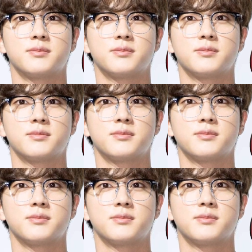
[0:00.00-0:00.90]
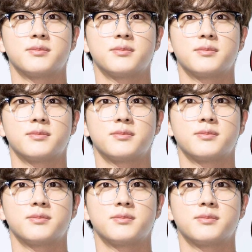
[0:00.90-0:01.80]

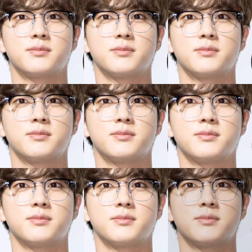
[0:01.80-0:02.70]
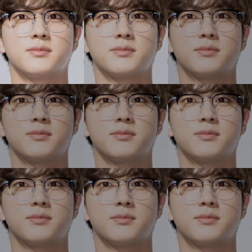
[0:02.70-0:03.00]
Nobody speaks.